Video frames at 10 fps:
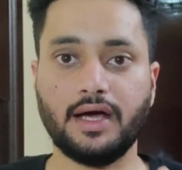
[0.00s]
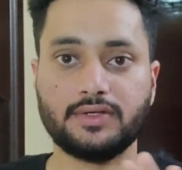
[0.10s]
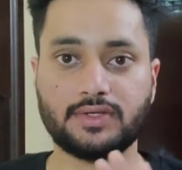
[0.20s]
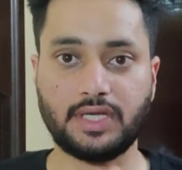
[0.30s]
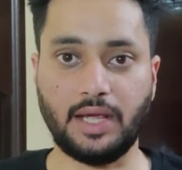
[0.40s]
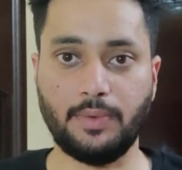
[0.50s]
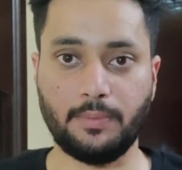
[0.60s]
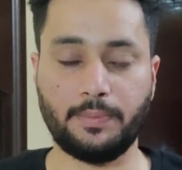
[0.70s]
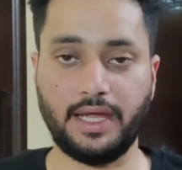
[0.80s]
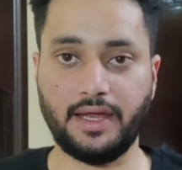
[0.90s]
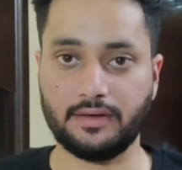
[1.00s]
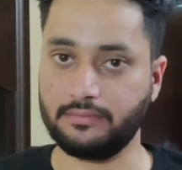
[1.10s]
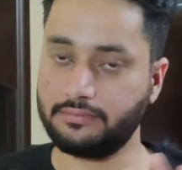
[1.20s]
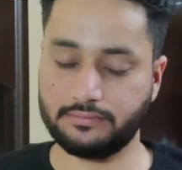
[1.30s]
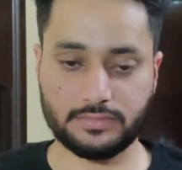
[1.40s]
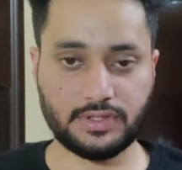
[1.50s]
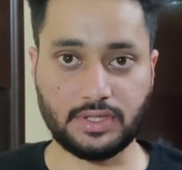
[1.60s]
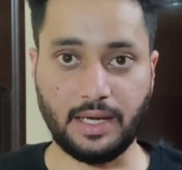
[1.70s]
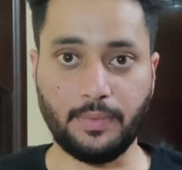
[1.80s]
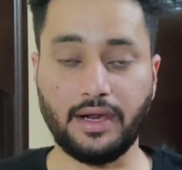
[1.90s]
A stable plane,
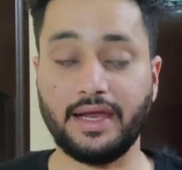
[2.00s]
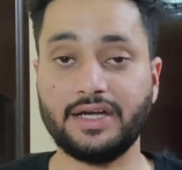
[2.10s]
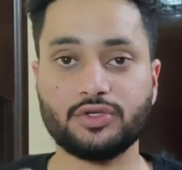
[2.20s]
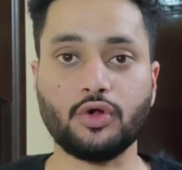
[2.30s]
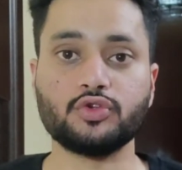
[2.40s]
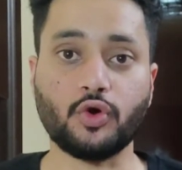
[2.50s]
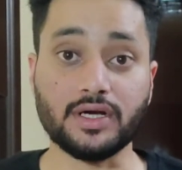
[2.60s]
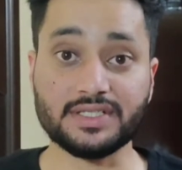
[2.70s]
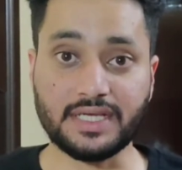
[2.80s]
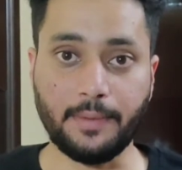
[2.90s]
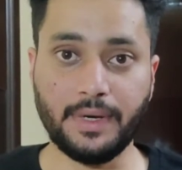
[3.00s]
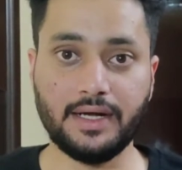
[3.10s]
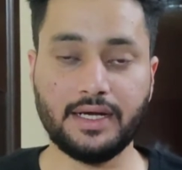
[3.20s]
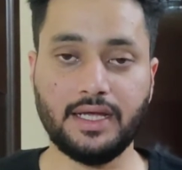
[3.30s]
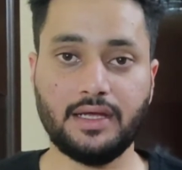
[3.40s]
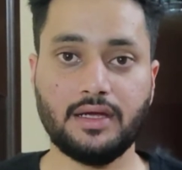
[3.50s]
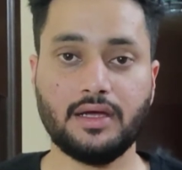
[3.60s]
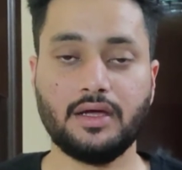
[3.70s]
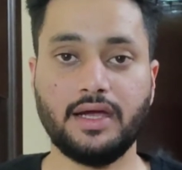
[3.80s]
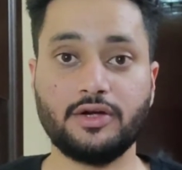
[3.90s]
stable. It's also called stability.
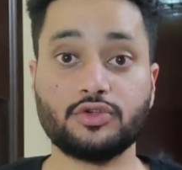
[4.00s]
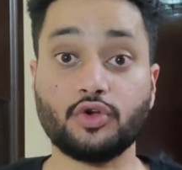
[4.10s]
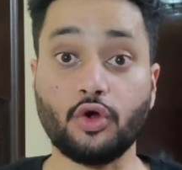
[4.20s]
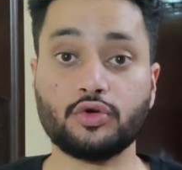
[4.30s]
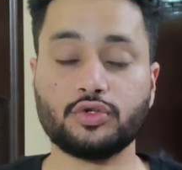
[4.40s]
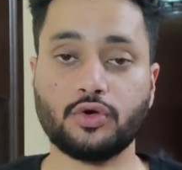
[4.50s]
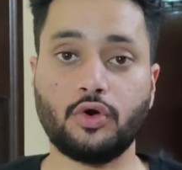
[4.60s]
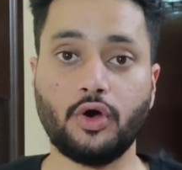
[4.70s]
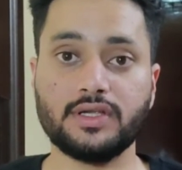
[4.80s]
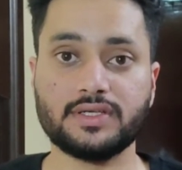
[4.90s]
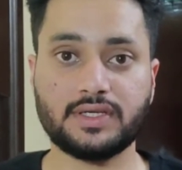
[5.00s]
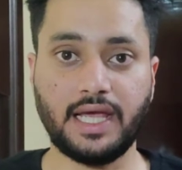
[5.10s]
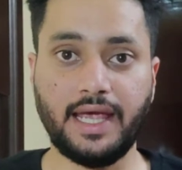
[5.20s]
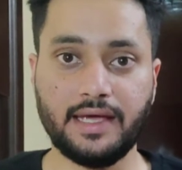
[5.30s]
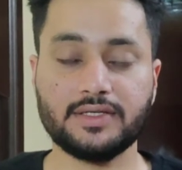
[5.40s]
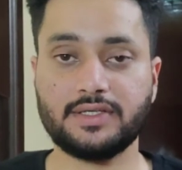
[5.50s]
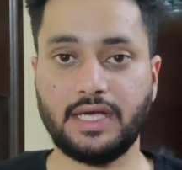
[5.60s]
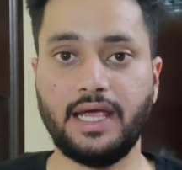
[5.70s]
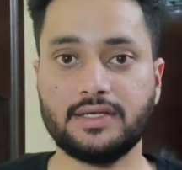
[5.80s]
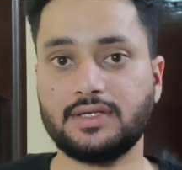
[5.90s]
It's also called stay,
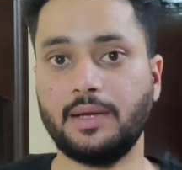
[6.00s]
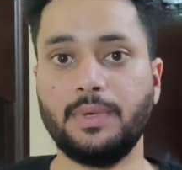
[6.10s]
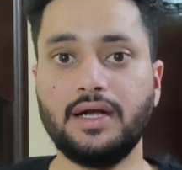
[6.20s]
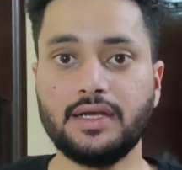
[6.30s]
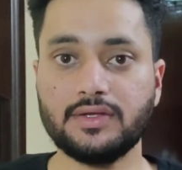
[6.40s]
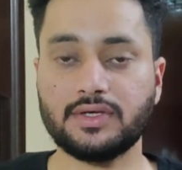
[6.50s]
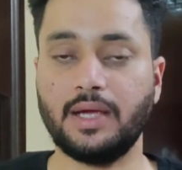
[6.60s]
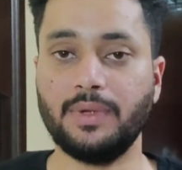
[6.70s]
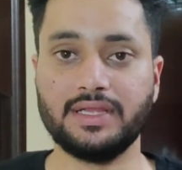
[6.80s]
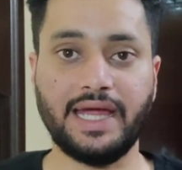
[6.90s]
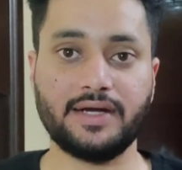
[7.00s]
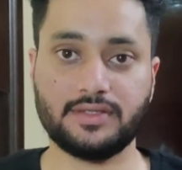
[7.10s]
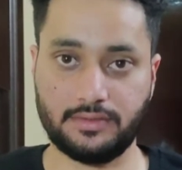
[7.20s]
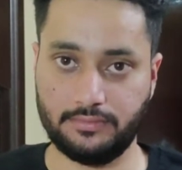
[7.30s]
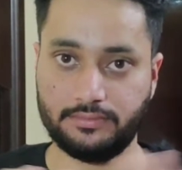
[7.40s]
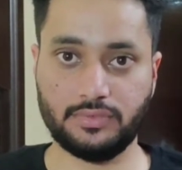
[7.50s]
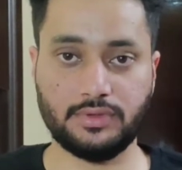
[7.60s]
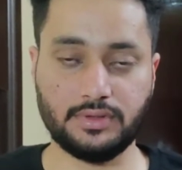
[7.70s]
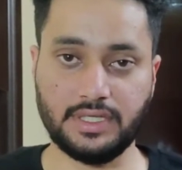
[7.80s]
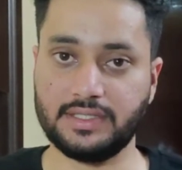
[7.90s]
stability, stable. That's
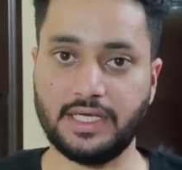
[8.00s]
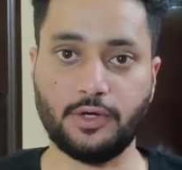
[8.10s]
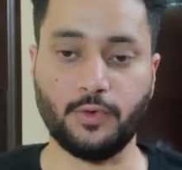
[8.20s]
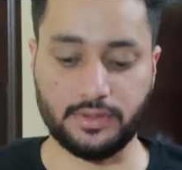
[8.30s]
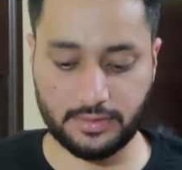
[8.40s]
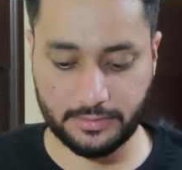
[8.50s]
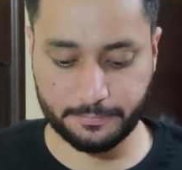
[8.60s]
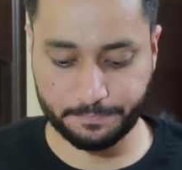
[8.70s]
this sequence.